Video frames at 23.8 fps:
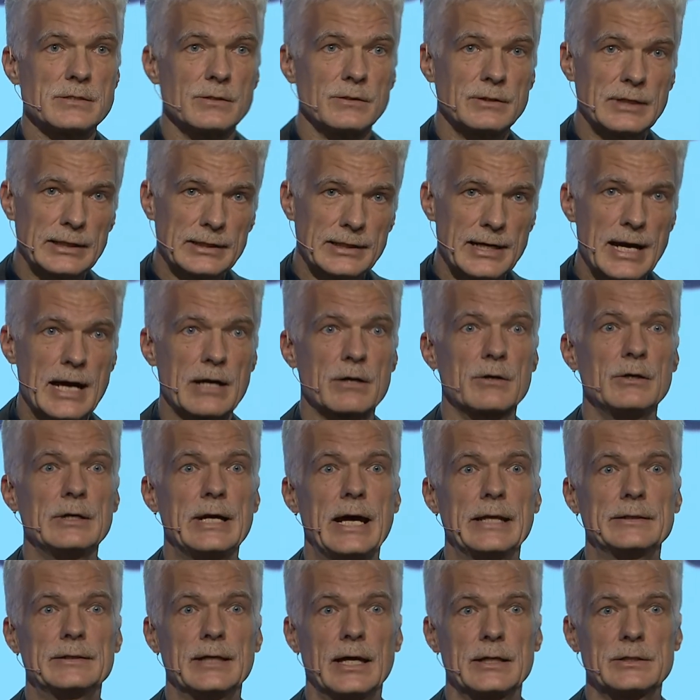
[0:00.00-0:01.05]
You can
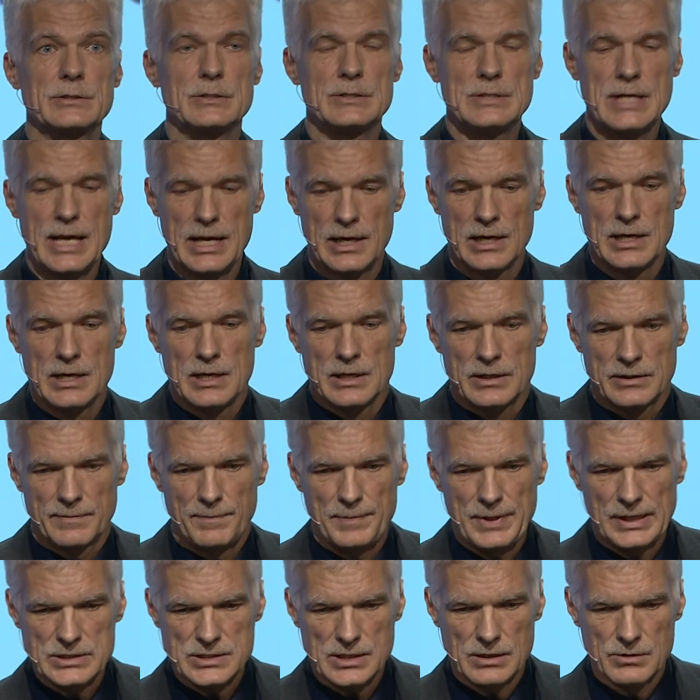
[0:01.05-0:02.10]
calculate that today. The
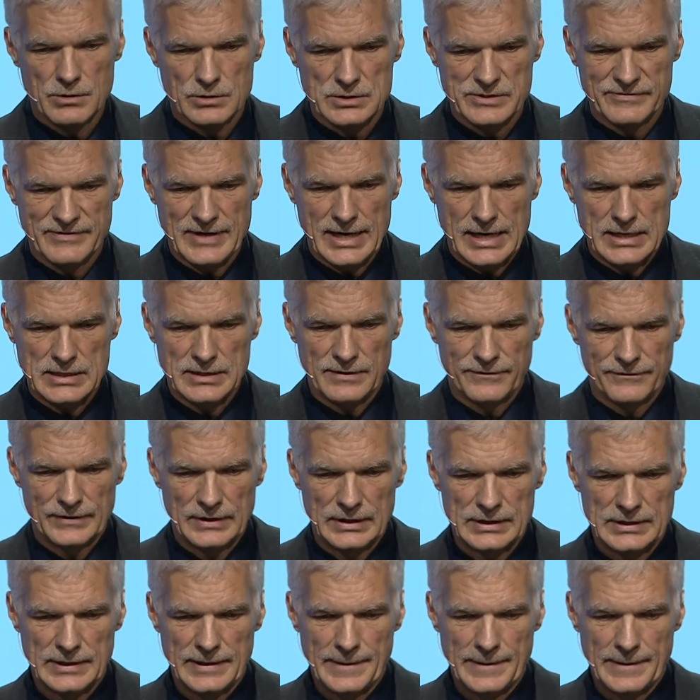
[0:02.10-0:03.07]
picture looks very different.